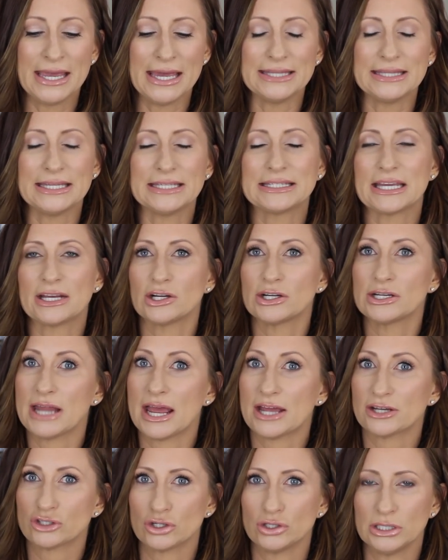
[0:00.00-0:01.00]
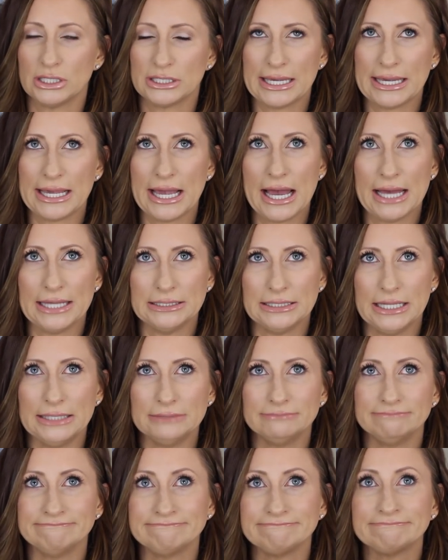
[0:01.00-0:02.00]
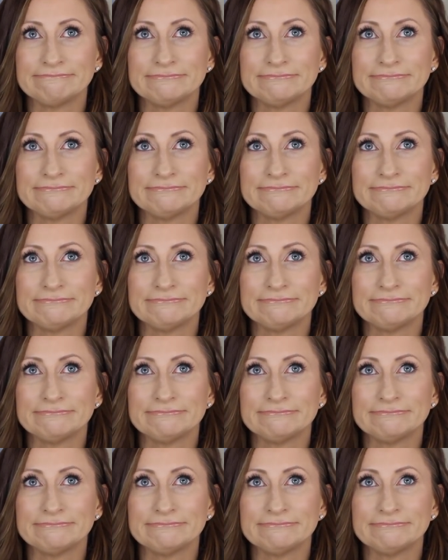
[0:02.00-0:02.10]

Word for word: and that they are natural looking highlight.